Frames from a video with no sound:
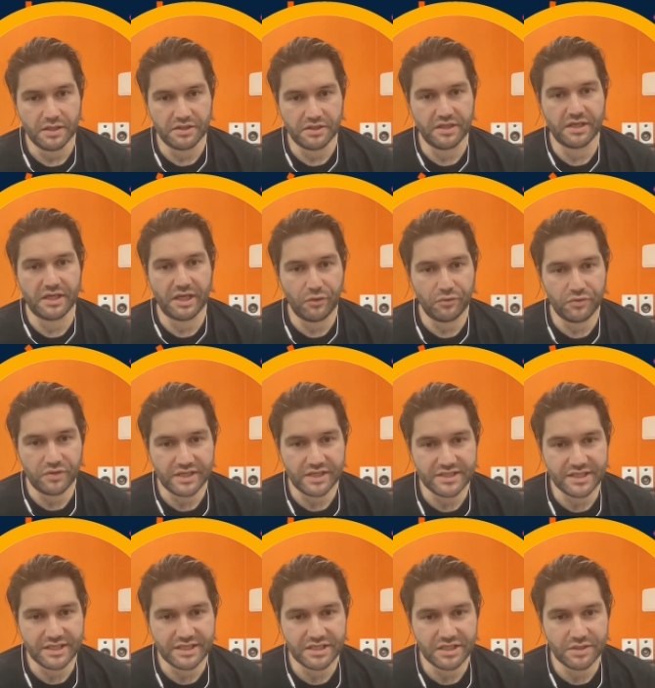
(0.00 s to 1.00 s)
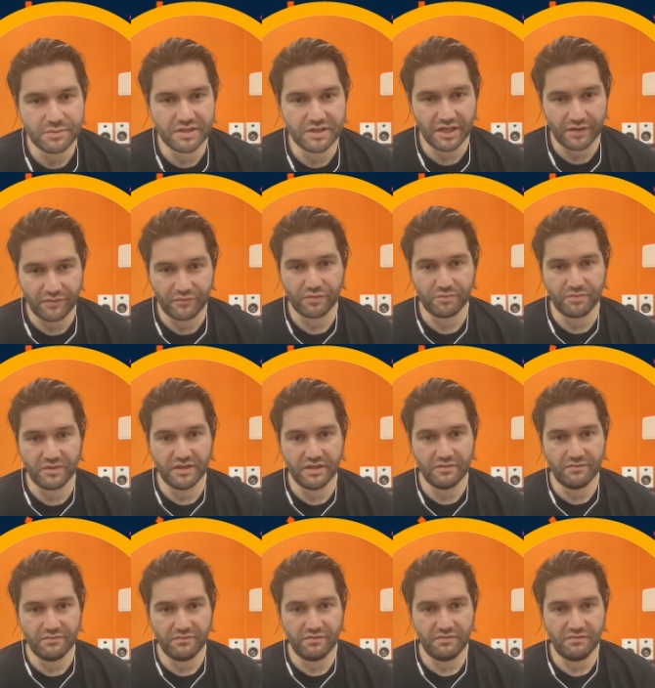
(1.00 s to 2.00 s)
accounting system. And from
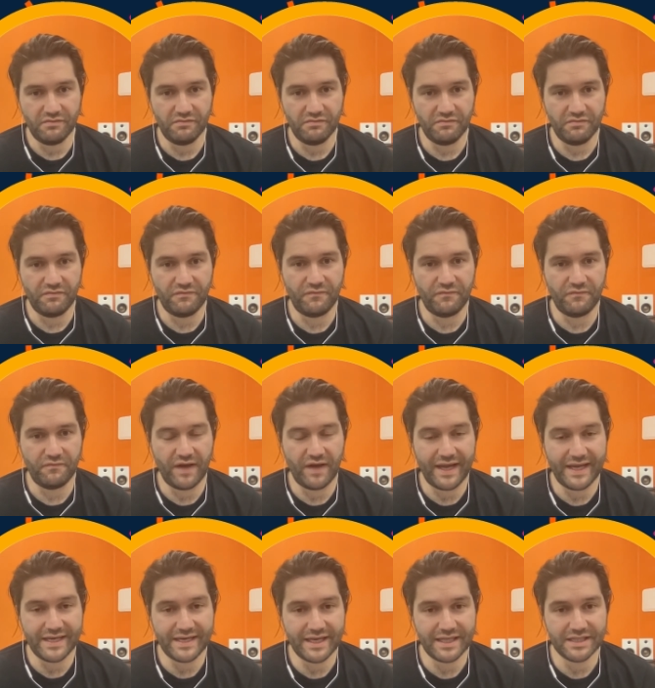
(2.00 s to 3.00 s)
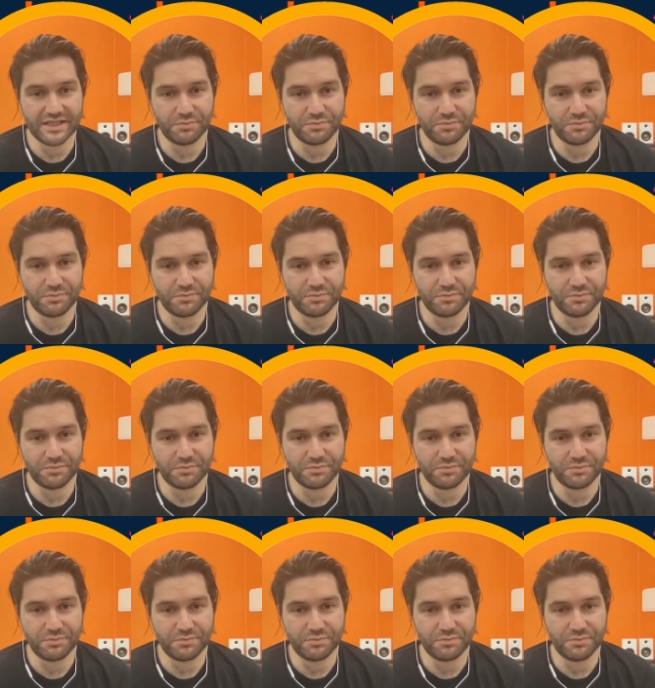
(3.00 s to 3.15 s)
the finance